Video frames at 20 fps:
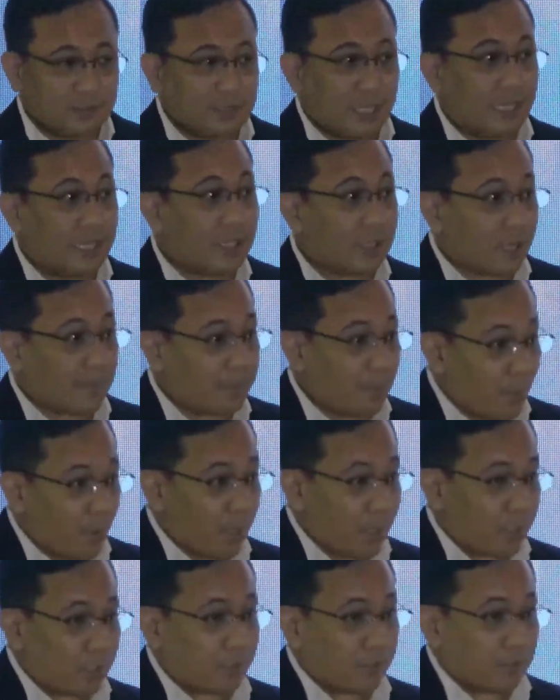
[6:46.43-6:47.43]
The
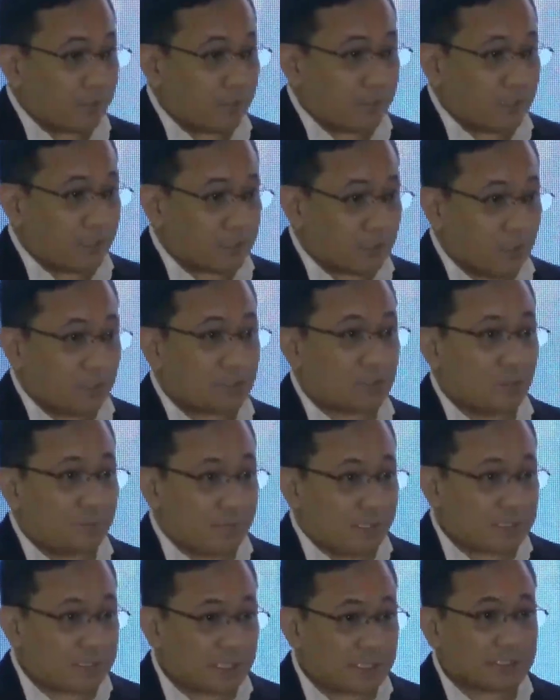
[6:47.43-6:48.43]
e-report is also a
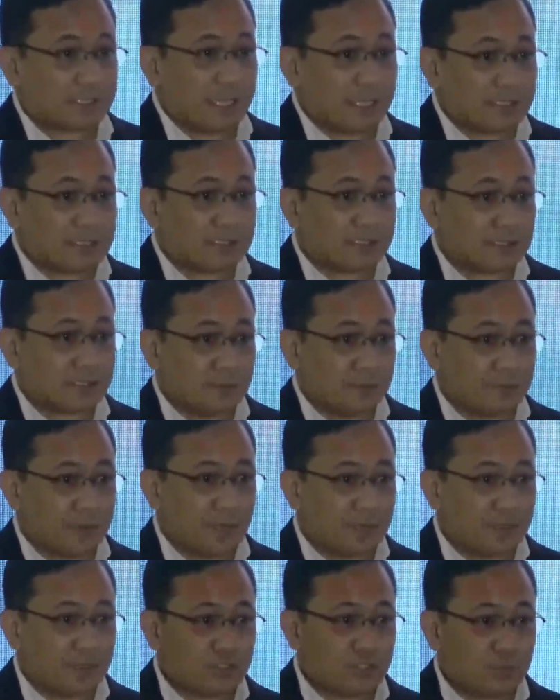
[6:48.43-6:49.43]
big success in
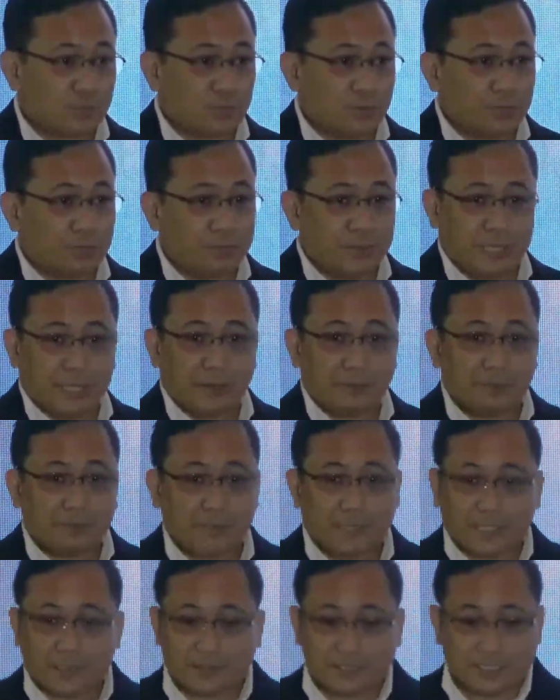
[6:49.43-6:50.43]
partnership with
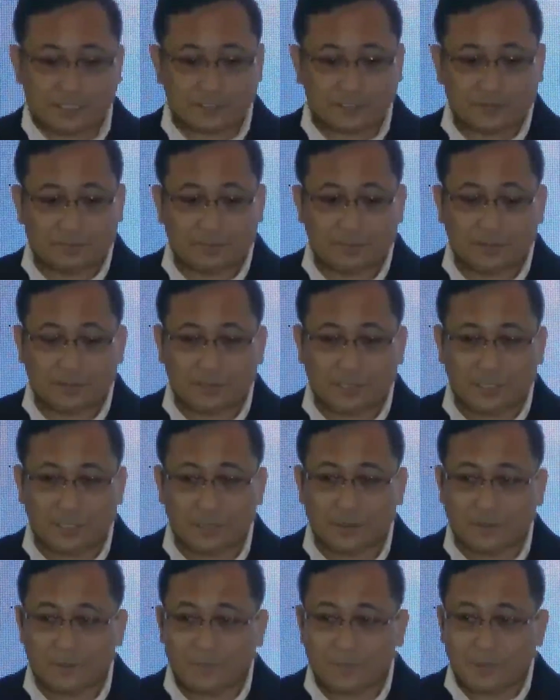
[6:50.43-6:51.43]
PNP and
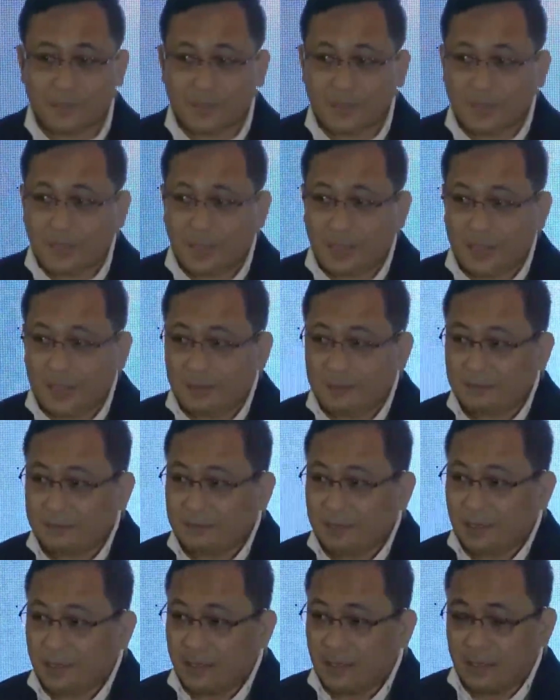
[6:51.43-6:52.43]
DSWD.
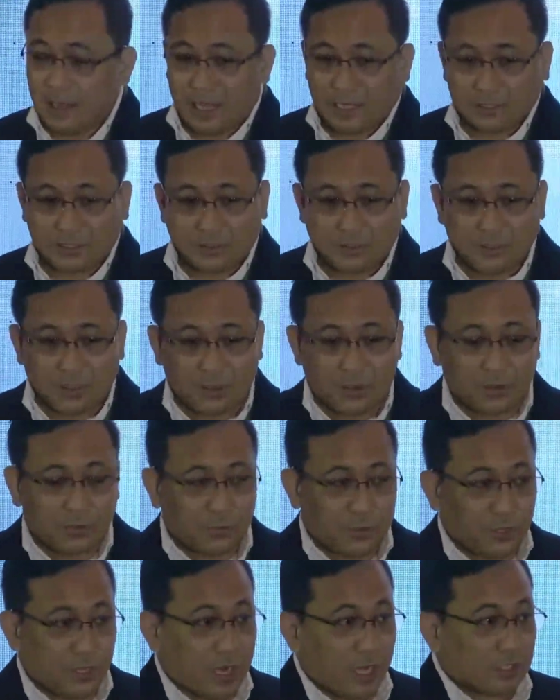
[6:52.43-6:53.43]
And as you know,
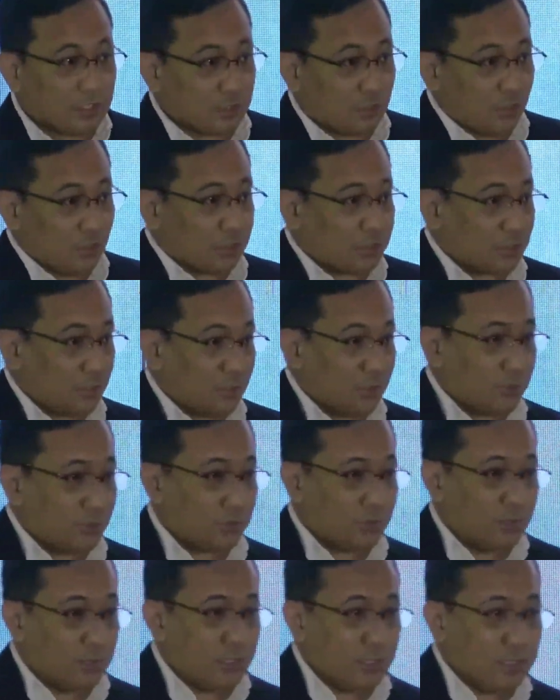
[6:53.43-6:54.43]
we launched
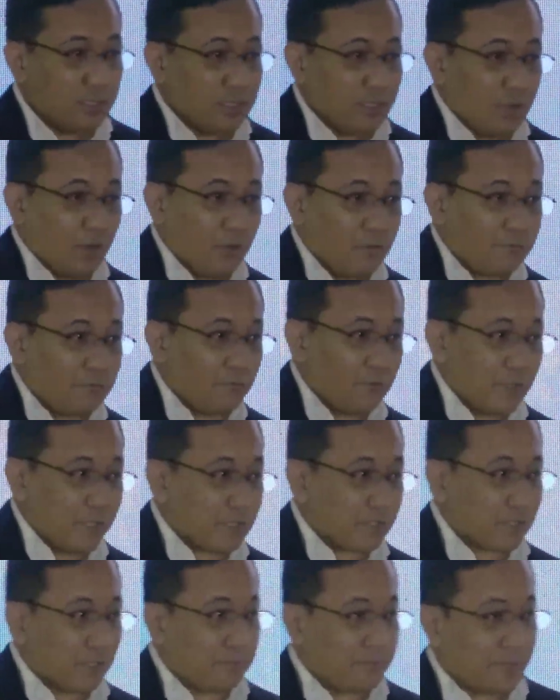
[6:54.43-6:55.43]
also, hopefully
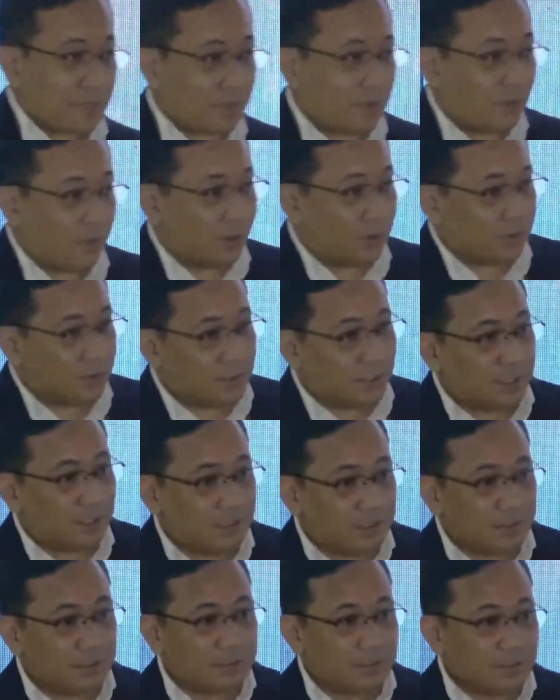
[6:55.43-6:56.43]
it can be called
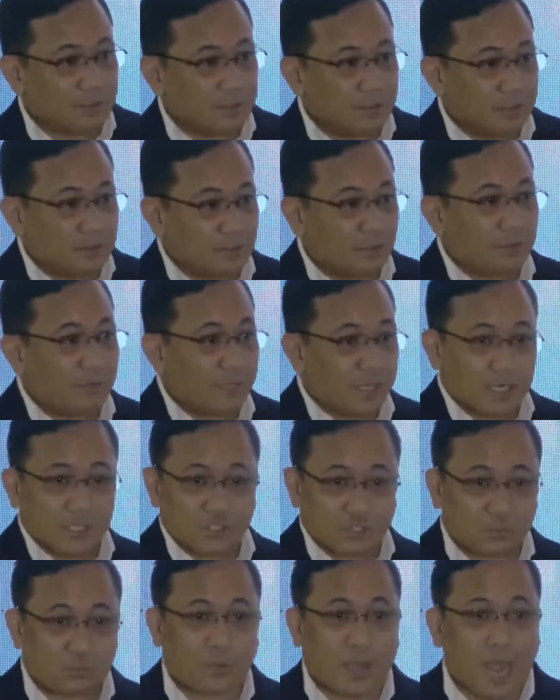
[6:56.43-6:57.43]
the real
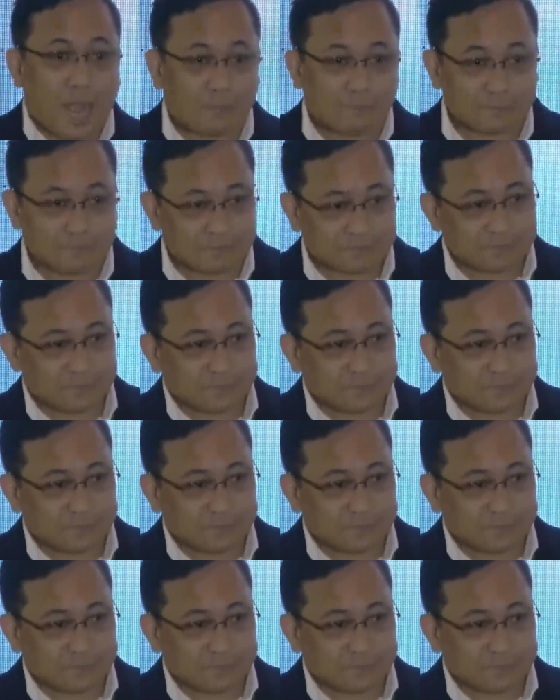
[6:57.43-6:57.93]
super app.